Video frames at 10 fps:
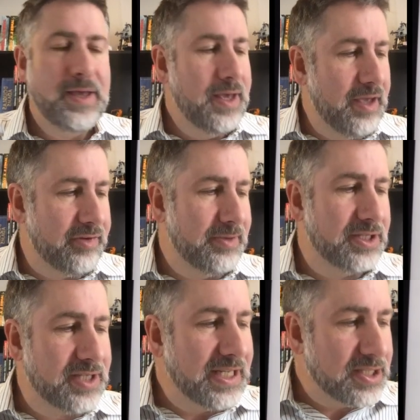If I'm in
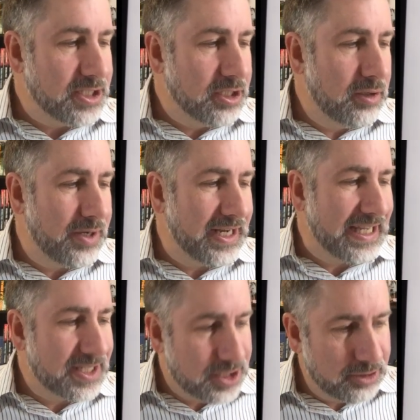state 0 and I get
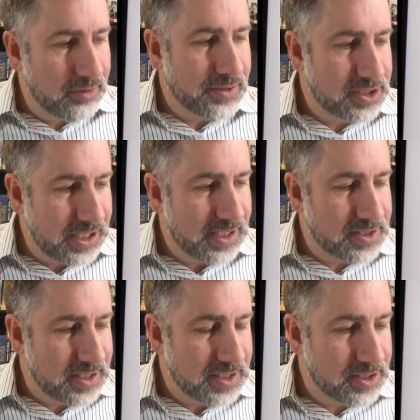a 0, I want to stay in
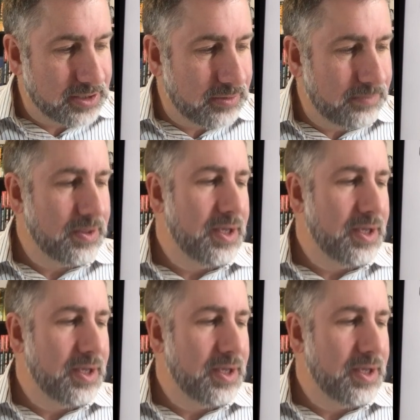state 0.